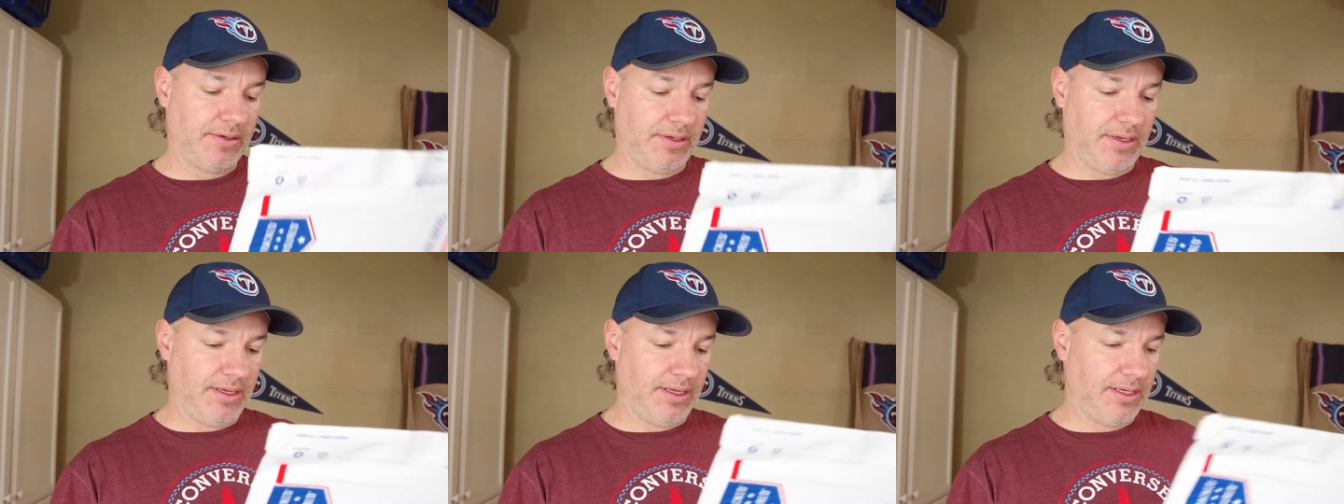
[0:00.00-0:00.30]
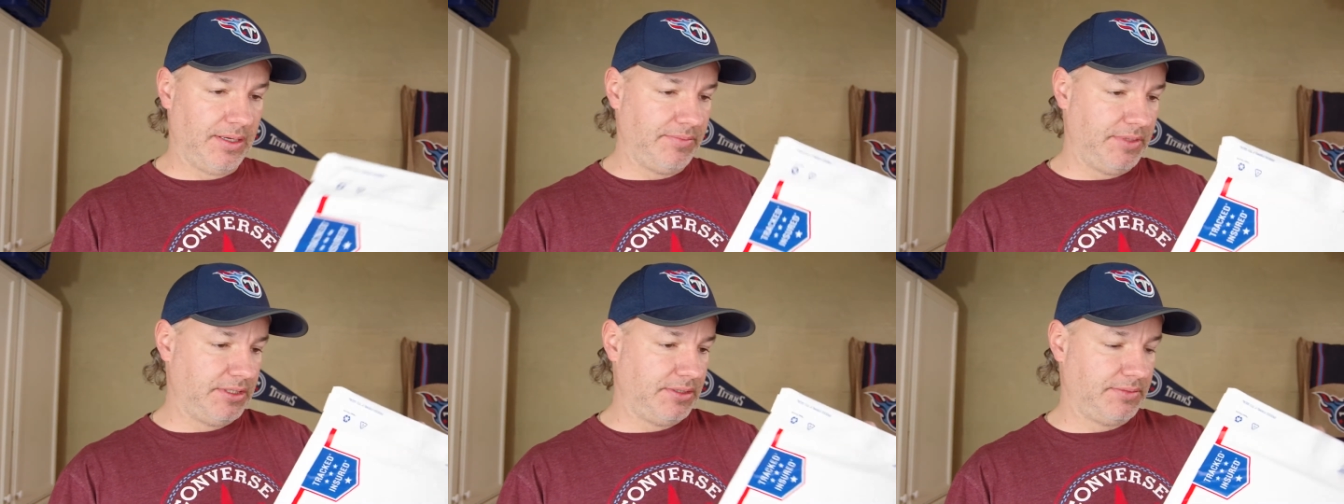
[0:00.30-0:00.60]

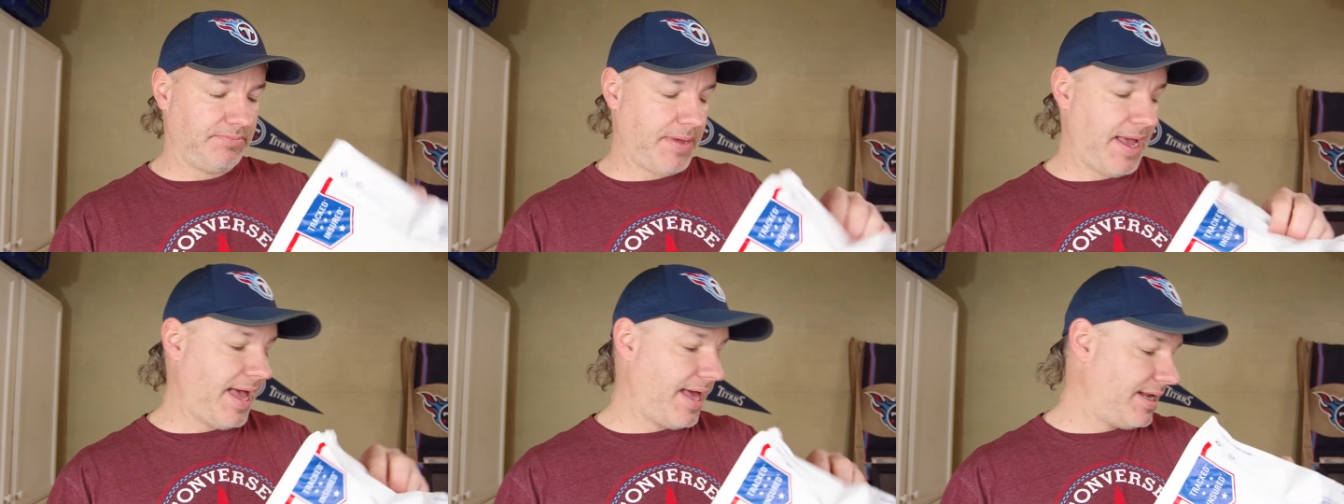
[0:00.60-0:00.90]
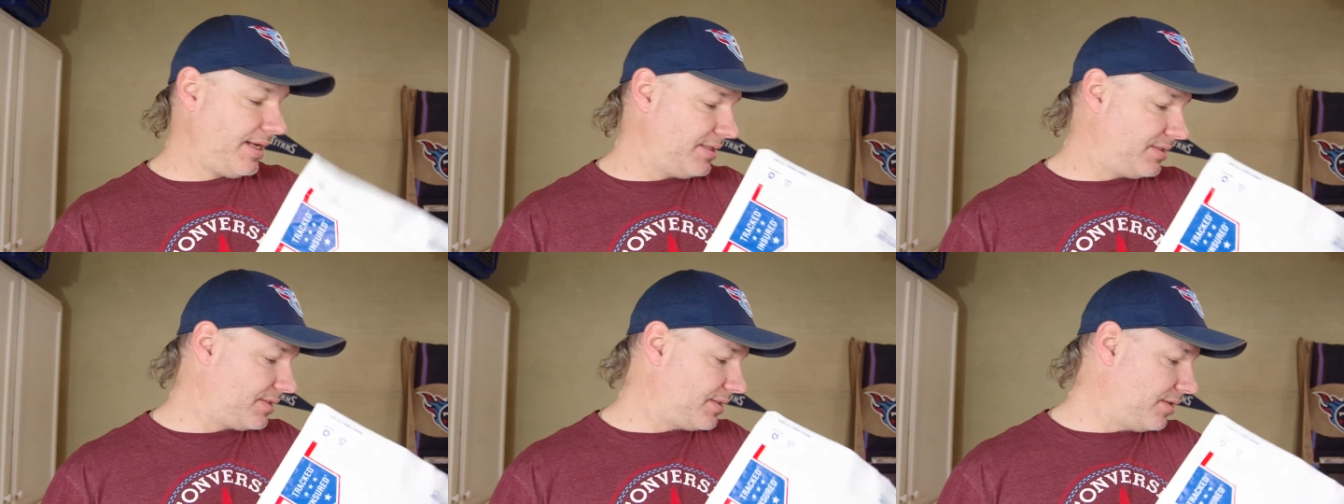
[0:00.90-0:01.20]
Um, it's
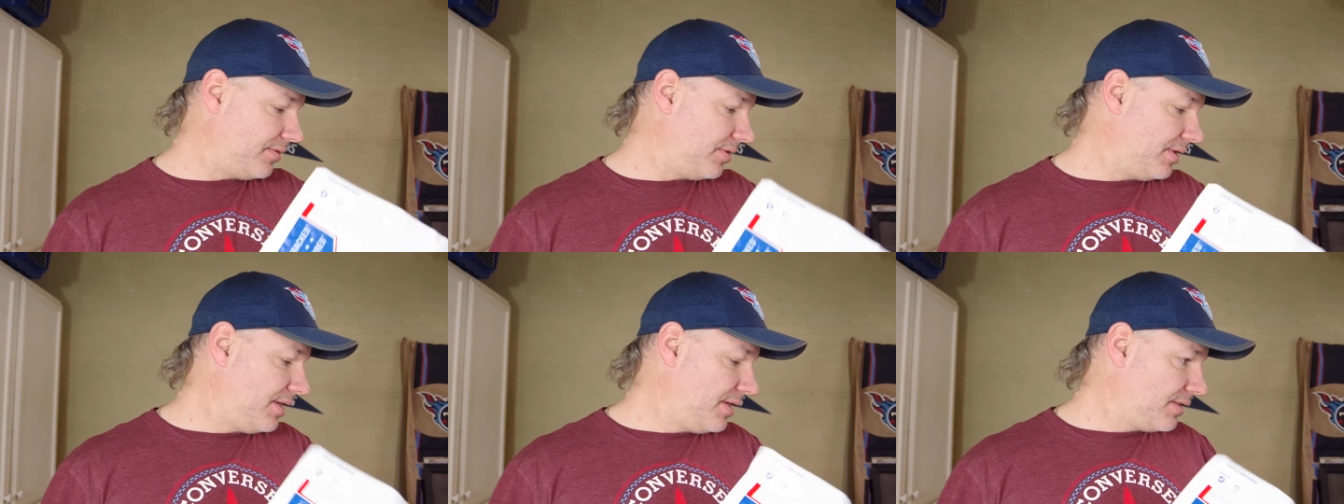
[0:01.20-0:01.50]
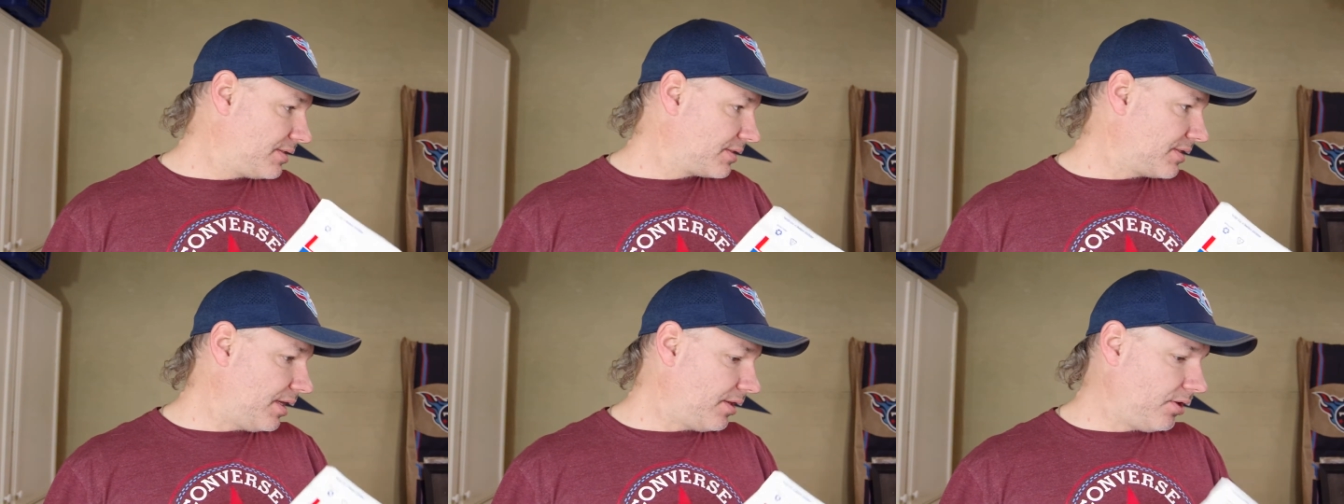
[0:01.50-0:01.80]
padded, so
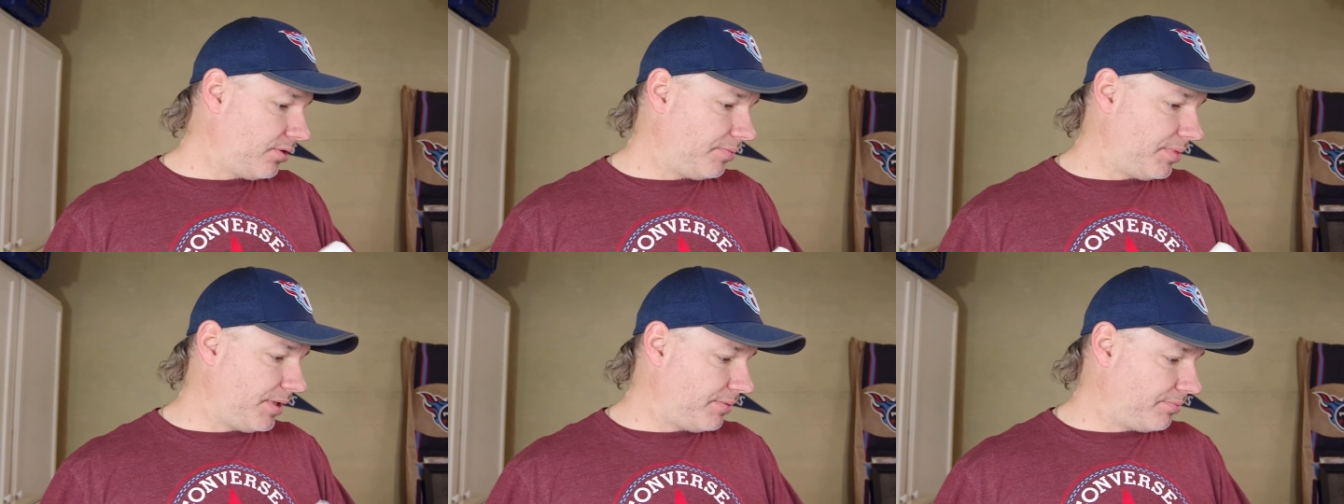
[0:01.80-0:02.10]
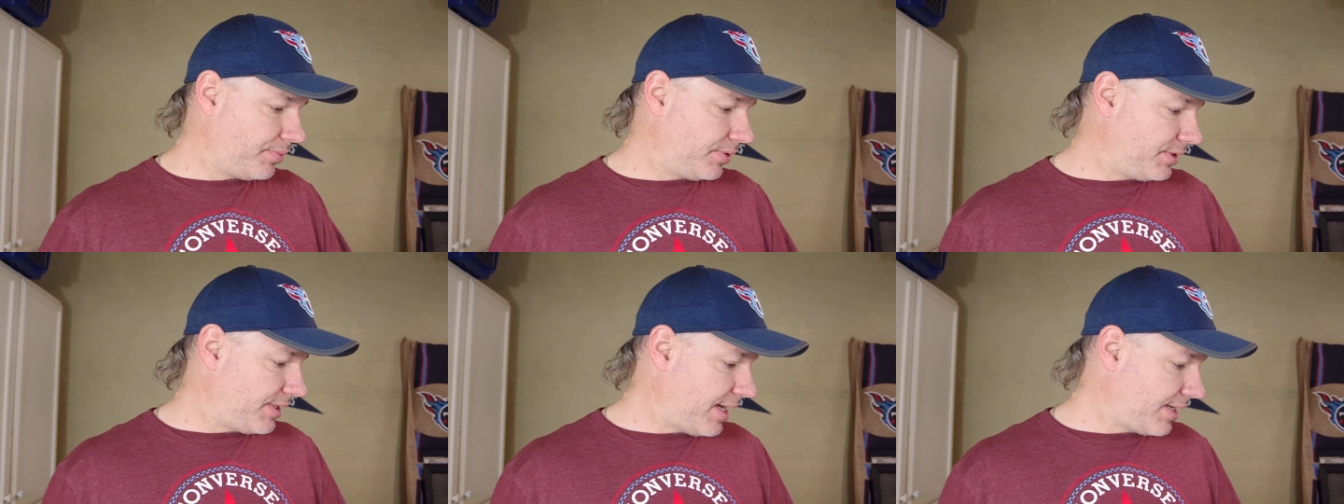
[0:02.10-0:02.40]
got a little bit of
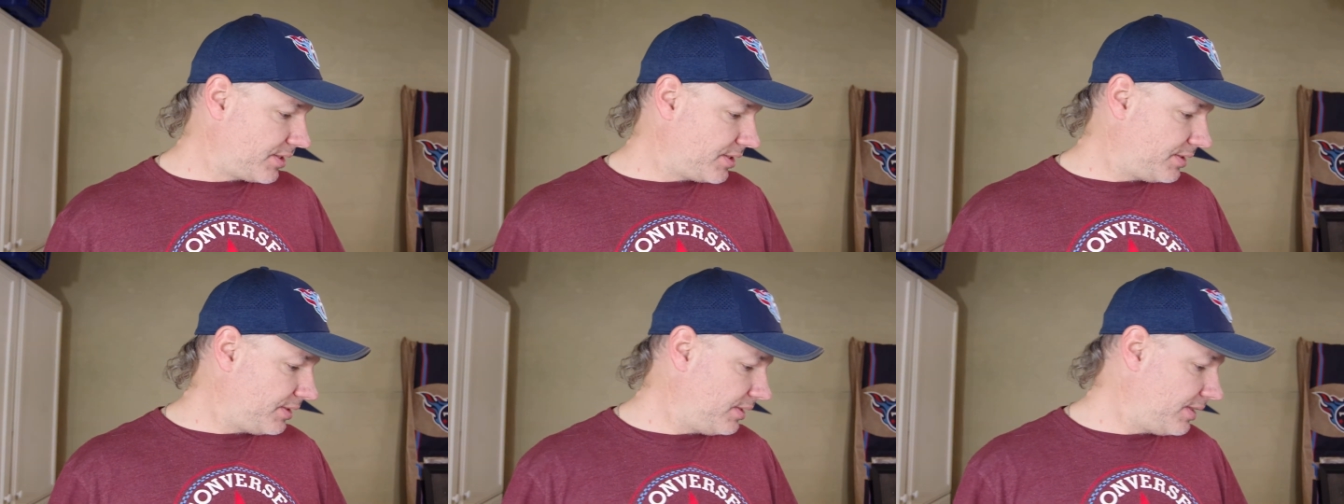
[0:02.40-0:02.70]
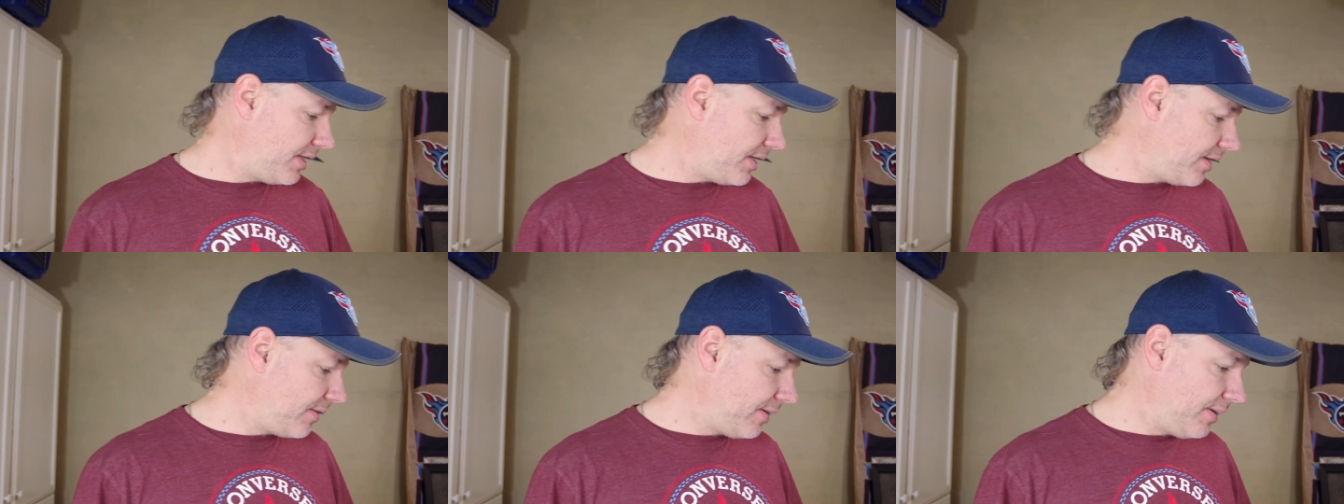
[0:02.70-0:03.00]
protection
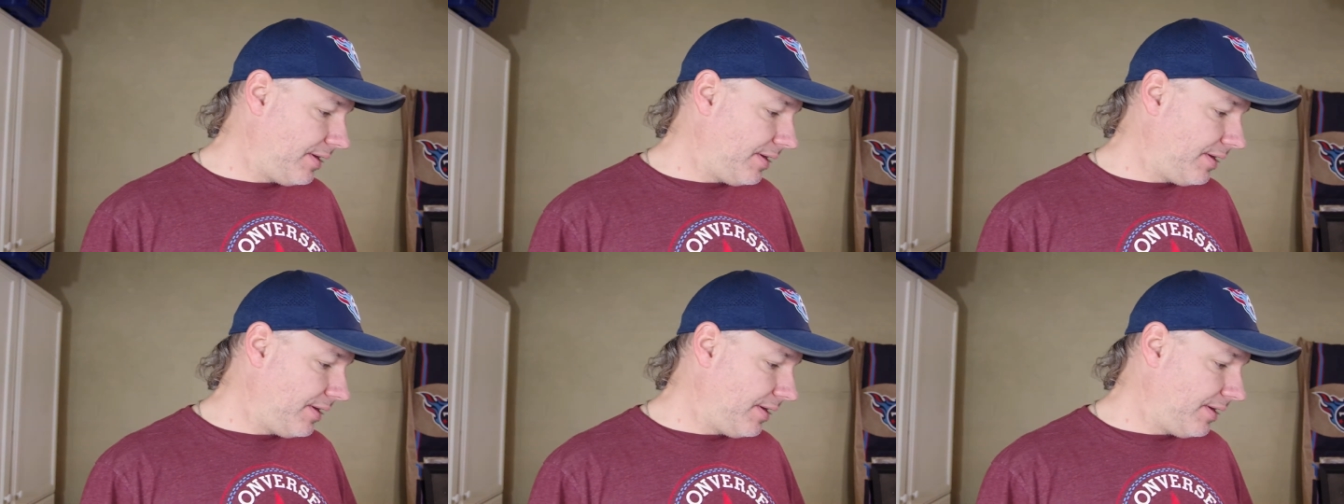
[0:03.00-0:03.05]
there.